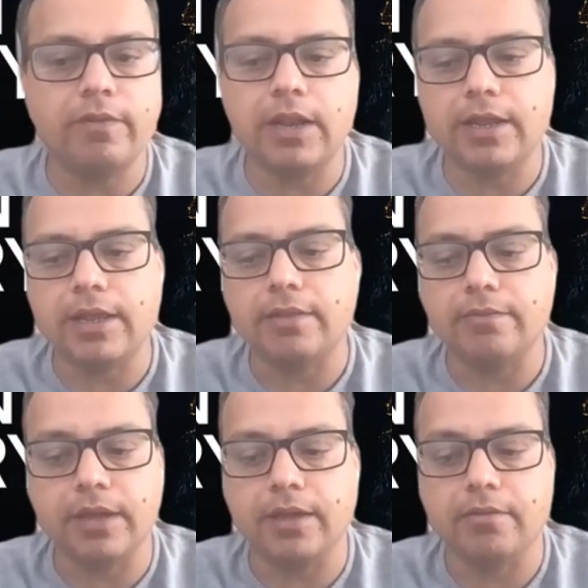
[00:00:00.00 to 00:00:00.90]
We feel like
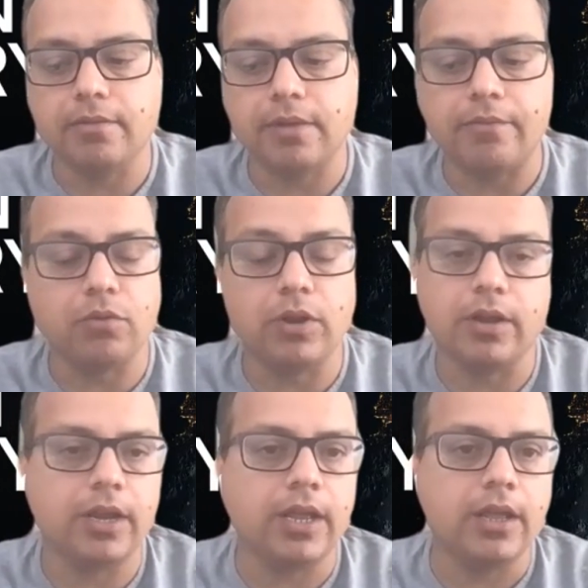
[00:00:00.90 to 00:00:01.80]
I fully
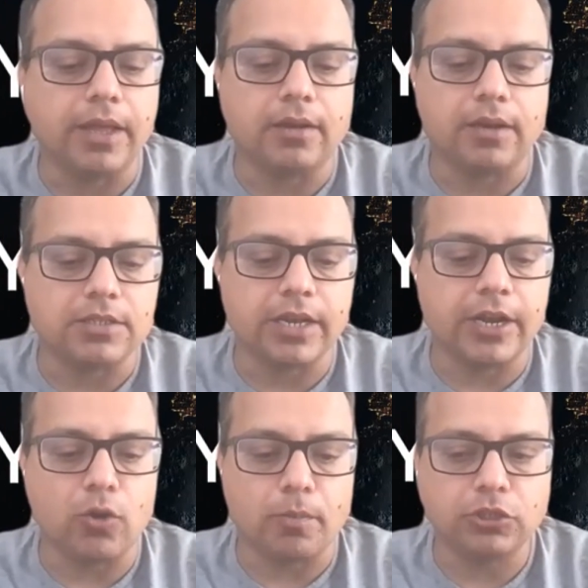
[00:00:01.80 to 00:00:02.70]
agree that it's a
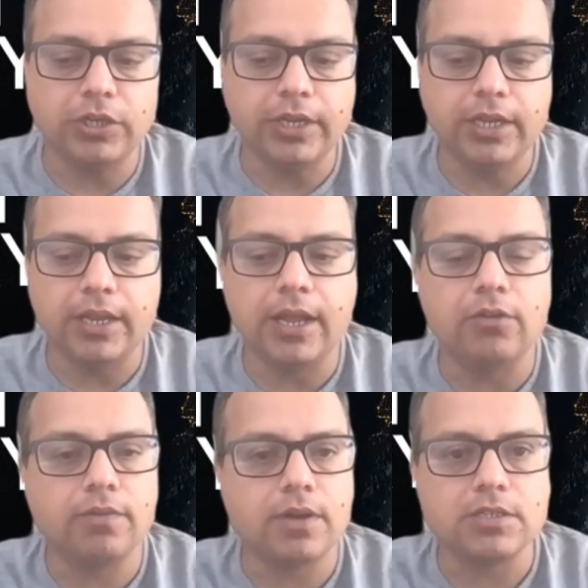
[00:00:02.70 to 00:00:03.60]
great opportunity
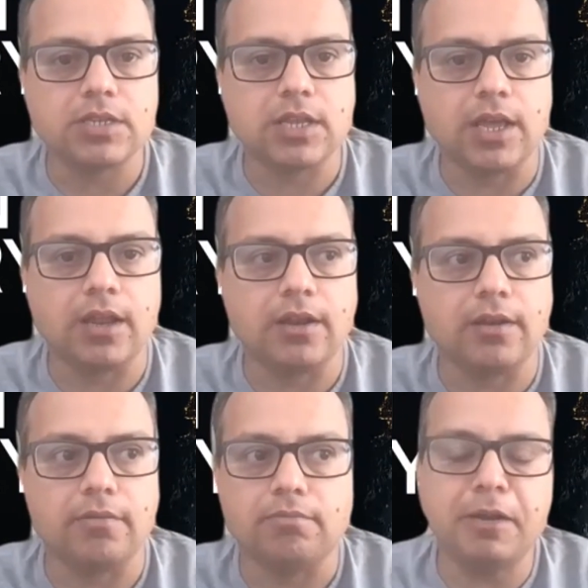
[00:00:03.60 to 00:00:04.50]
ahead of us
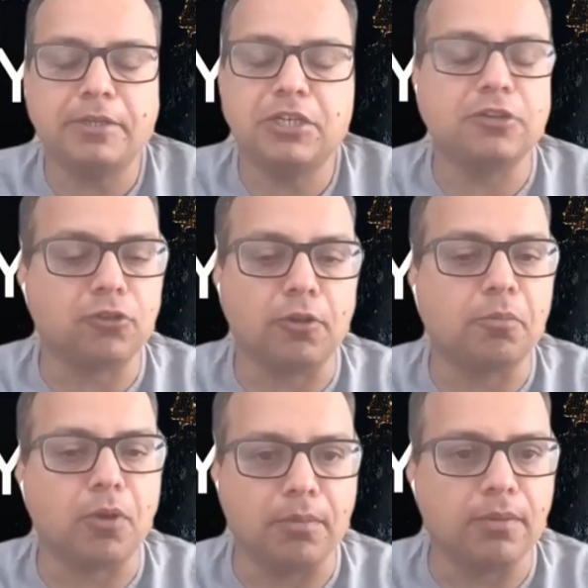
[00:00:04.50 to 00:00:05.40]
and very much an
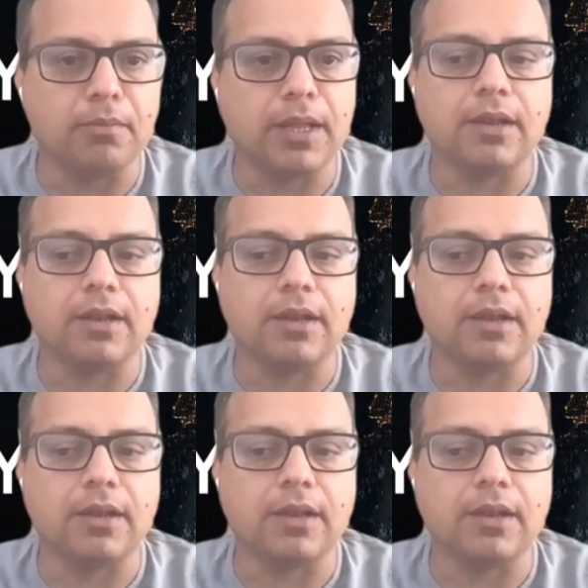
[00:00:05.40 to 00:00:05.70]
unsolved problem.